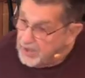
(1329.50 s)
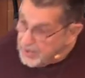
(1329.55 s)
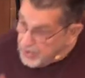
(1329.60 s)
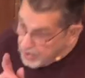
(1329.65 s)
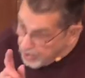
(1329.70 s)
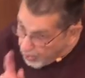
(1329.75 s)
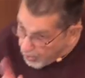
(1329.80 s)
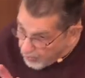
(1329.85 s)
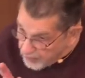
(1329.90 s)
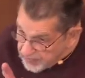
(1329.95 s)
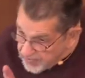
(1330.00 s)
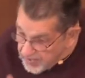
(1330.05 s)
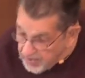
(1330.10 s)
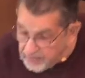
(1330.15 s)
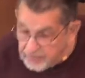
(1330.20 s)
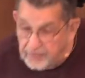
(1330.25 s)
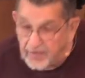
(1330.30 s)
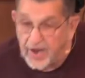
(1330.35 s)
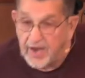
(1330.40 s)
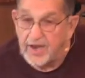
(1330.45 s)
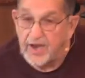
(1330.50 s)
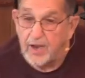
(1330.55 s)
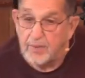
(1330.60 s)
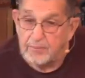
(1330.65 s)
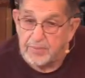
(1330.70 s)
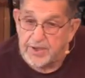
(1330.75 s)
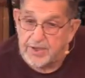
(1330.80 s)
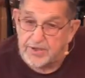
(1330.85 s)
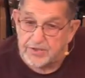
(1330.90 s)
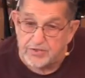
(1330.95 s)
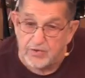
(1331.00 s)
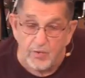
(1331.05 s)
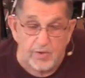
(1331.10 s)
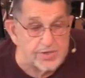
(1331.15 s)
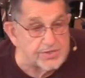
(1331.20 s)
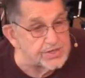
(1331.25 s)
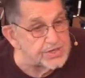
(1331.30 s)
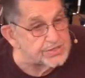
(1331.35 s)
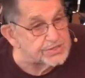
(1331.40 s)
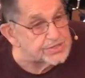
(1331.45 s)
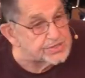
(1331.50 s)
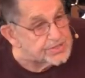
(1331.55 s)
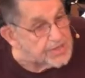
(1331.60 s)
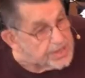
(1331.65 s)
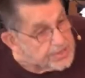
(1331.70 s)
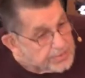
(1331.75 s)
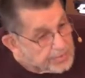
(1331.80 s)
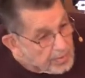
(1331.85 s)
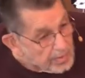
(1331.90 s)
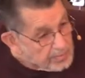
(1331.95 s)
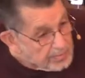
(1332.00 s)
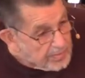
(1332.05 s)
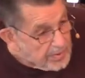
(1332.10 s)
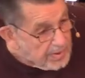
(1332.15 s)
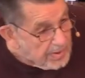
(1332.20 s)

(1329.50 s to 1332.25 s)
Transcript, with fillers: know they're afraid because of what Jesus said to them.